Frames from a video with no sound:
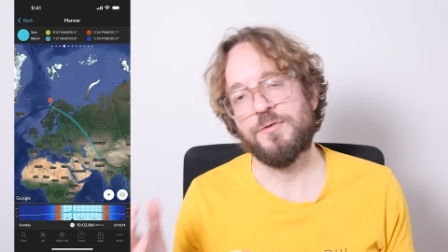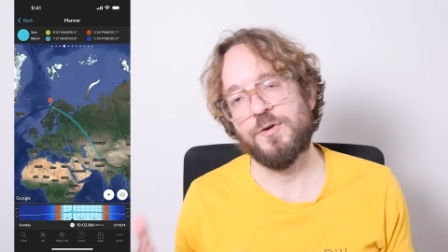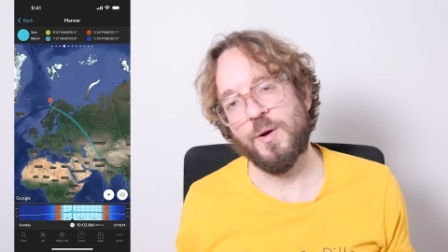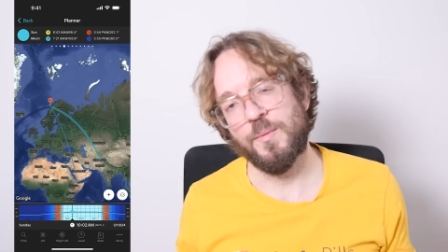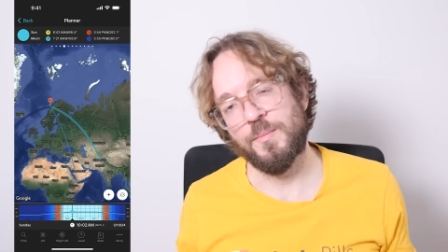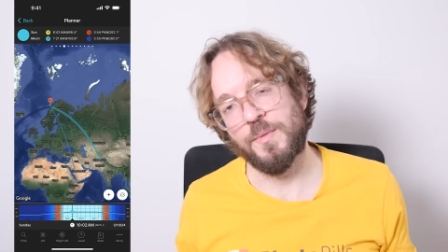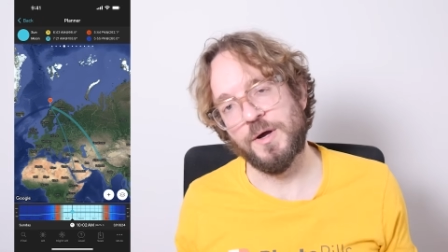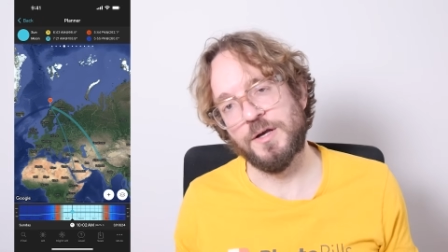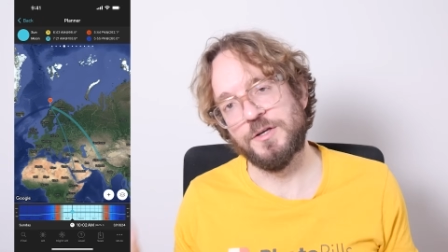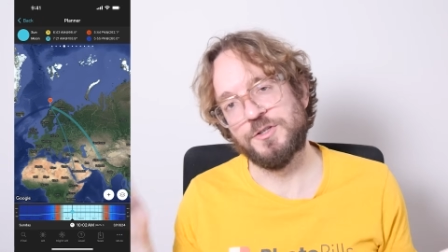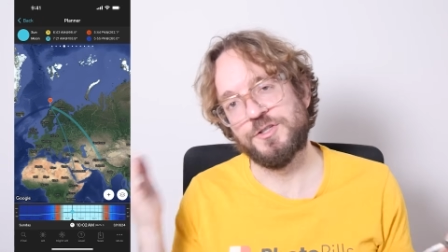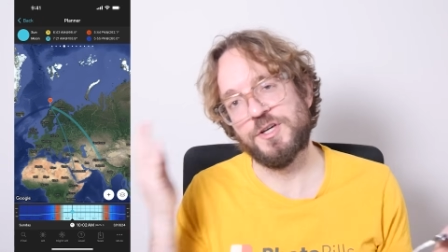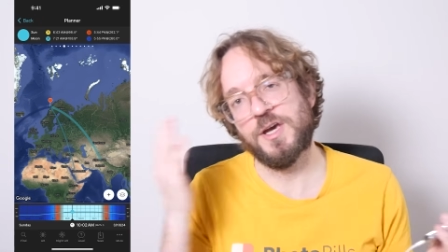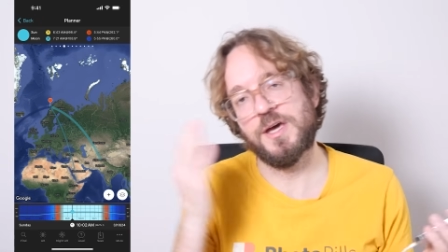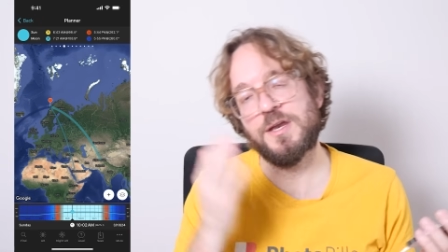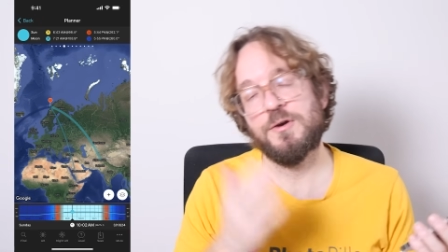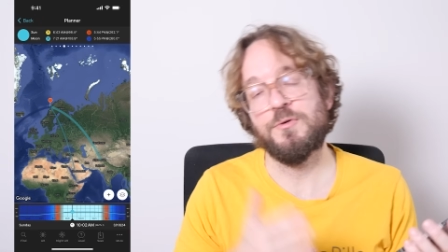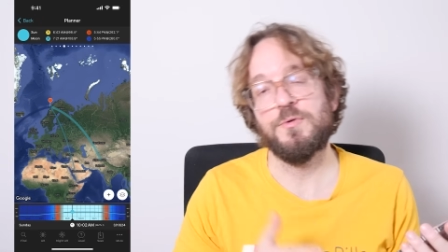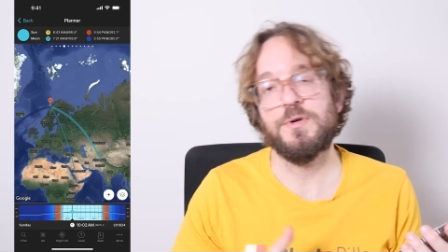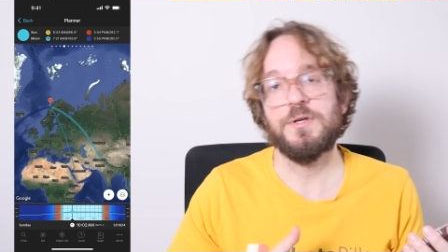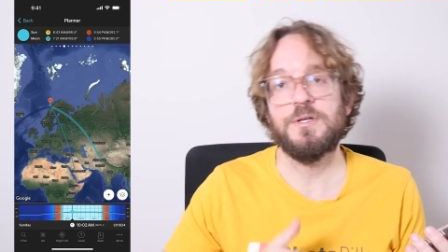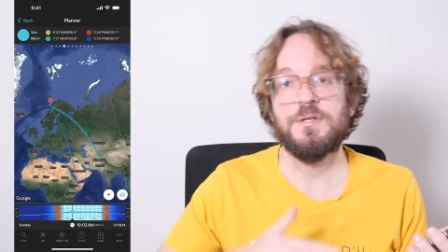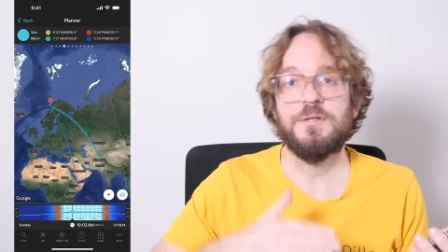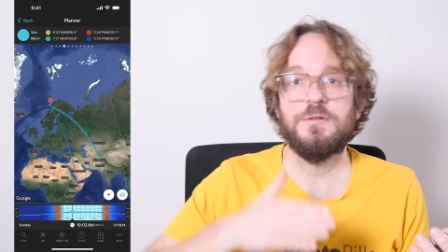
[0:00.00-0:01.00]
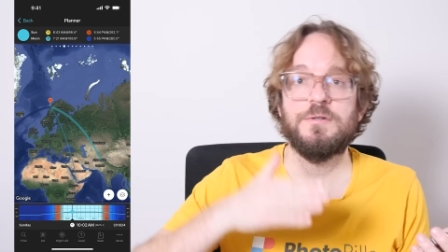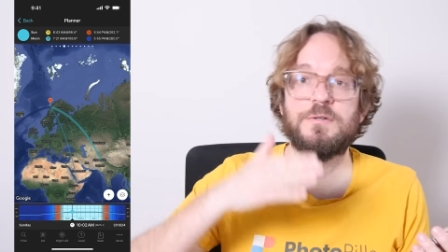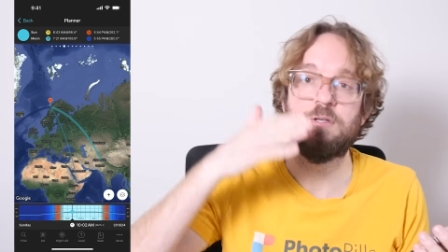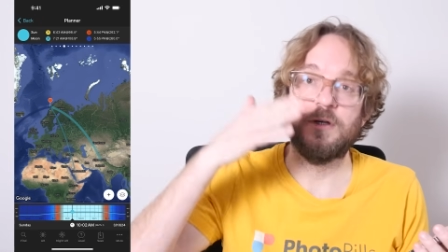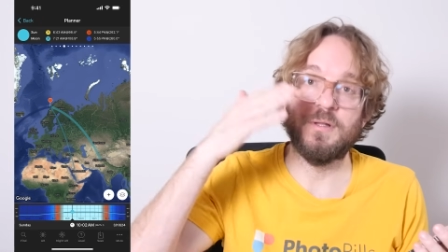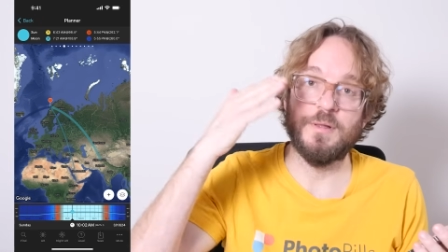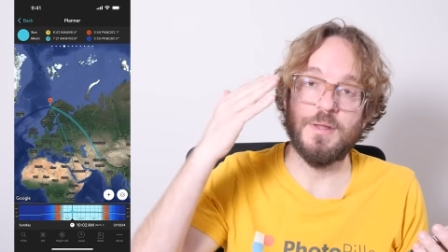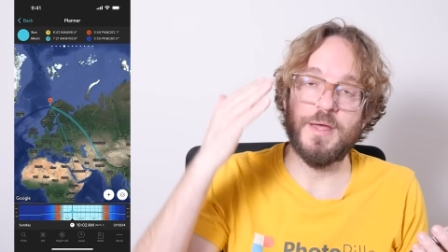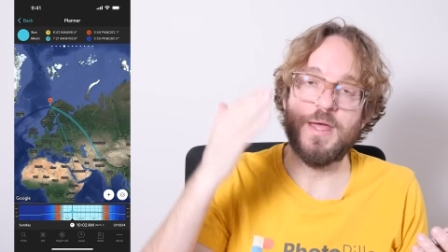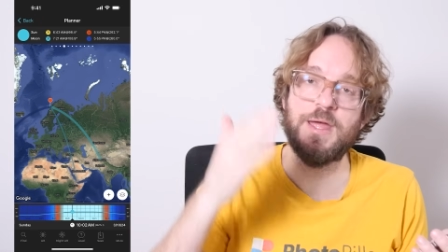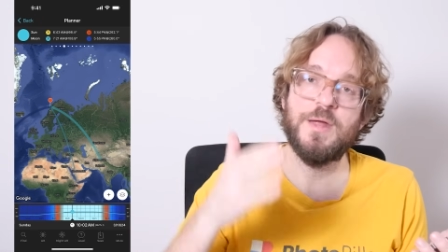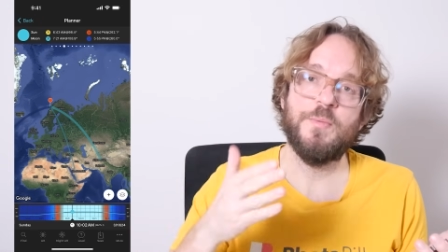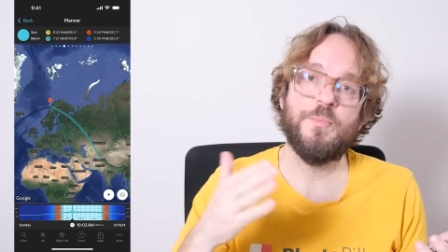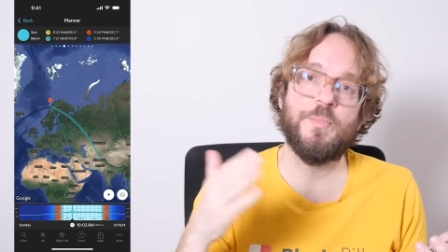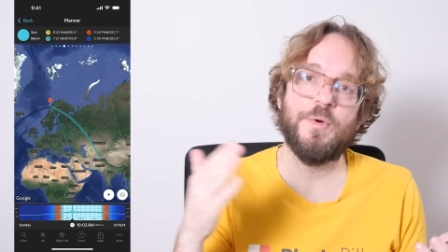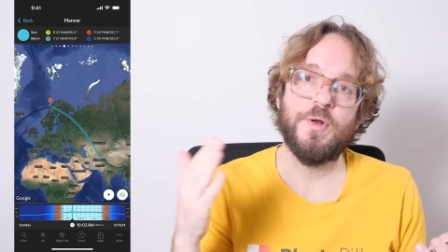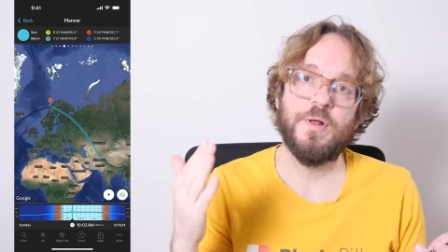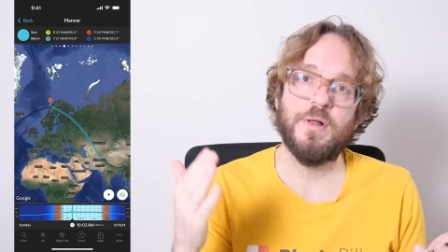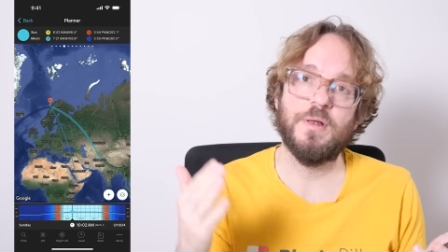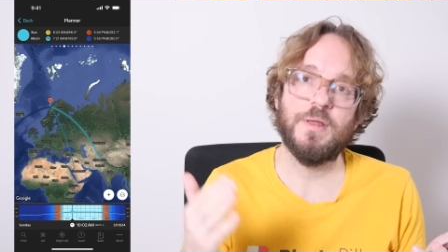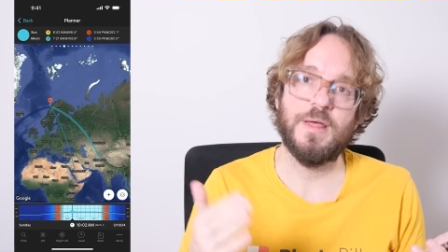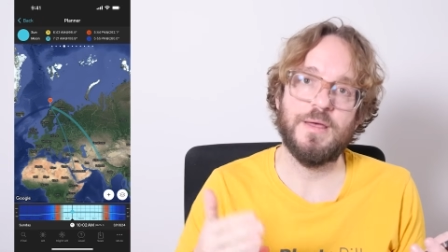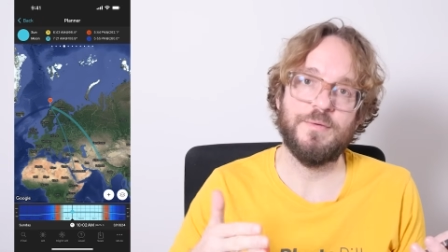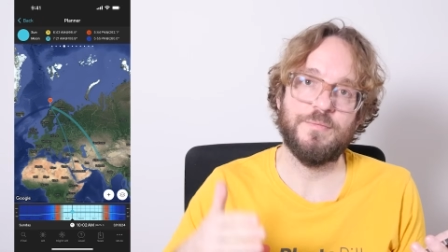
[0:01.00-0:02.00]
from January till
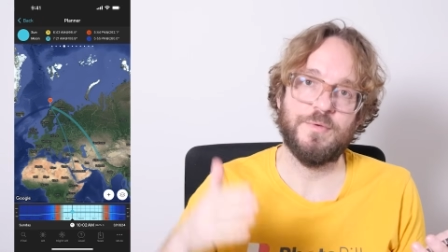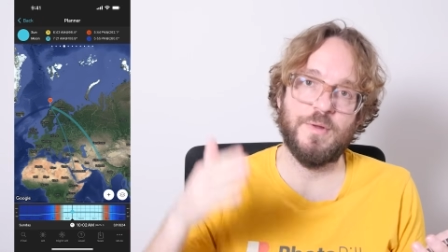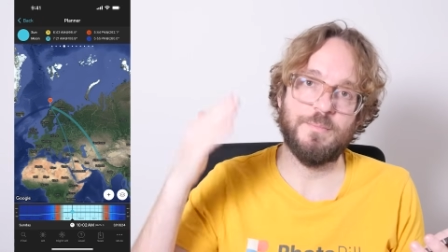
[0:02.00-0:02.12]
April and